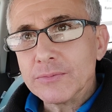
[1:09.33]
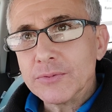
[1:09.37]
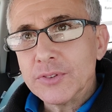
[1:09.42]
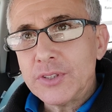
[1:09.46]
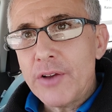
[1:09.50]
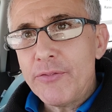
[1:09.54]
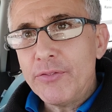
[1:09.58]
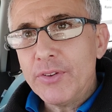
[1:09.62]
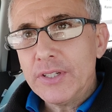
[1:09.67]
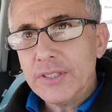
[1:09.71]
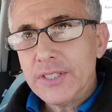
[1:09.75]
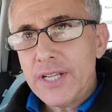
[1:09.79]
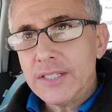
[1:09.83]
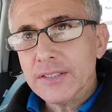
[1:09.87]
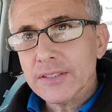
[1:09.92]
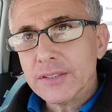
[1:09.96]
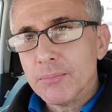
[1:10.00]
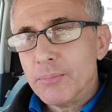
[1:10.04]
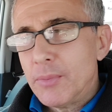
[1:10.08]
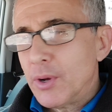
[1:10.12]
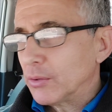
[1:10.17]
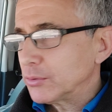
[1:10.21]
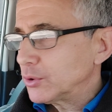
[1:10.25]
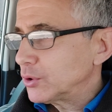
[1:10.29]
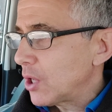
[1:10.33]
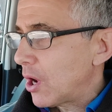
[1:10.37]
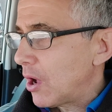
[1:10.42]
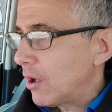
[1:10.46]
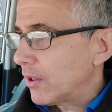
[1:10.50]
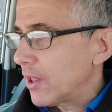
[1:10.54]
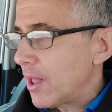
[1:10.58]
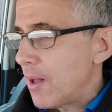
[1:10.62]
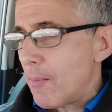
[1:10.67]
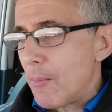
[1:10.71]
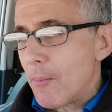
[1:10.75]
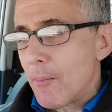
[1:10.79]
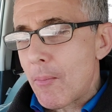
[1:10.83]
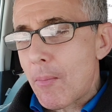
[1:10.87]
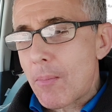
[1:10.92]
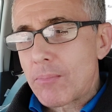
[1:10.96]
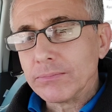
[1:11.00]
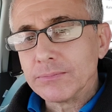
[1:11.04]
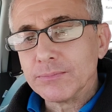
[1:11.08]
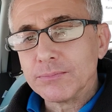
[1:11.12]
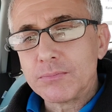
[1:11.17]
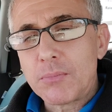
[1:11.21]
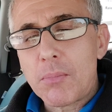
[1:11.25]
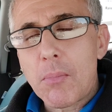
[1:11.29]
Definitely taste the milk chocolate,
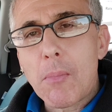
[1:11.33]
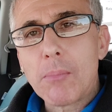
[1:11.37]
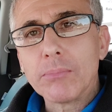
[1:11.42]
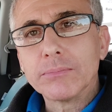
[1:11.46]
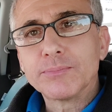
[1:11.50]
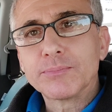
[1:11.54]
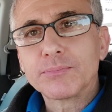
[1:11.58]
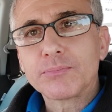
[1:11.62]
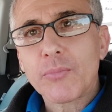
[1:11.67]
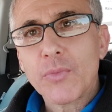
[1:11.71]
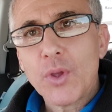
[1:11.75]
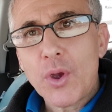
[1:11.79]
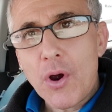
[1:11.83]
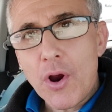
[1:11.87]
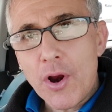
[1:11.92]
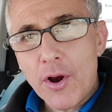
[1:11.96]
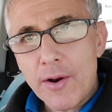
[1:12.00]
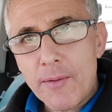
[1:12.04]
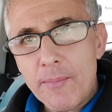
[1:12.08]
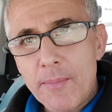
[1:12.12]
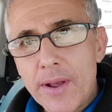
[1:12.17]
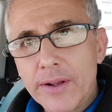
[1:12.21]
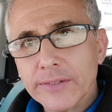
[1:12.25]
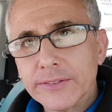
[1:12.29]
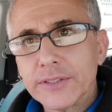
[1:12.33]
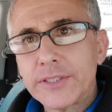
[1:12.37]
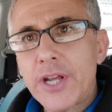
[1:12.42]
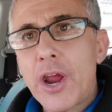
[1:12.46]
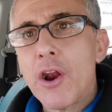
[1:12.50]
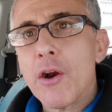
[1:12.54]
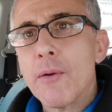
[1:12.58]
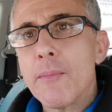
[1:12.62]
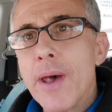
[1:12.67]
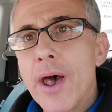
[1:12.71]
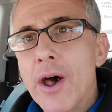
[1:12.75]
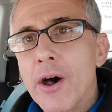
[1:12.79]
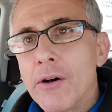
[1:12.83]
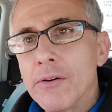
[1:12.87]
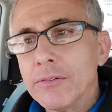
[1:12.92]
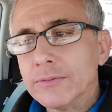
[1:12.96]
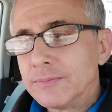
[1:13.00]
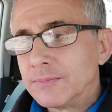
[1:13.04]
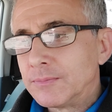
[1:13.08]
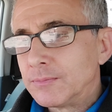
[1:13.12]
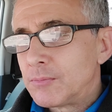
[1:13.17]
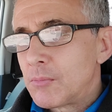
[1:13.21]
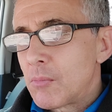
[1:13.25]
caram caramel.